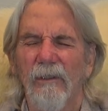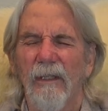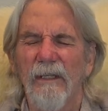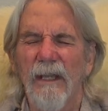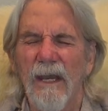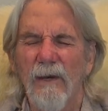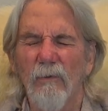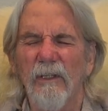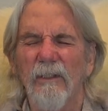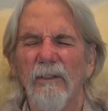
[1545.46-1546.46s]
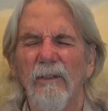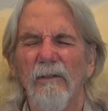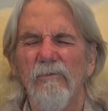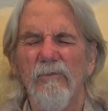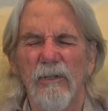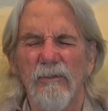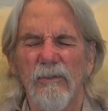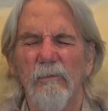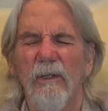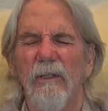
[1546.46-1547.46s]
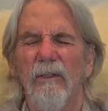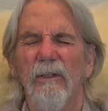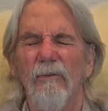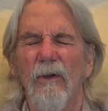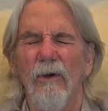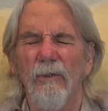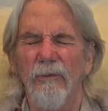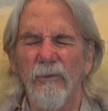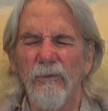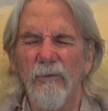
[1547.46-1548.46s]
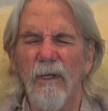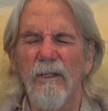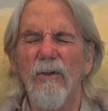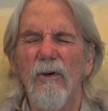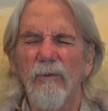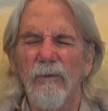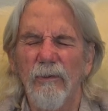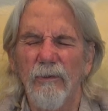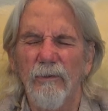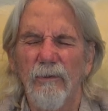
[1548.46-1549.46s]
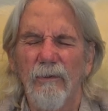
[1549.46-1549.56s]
And now we can just depend on you and know you.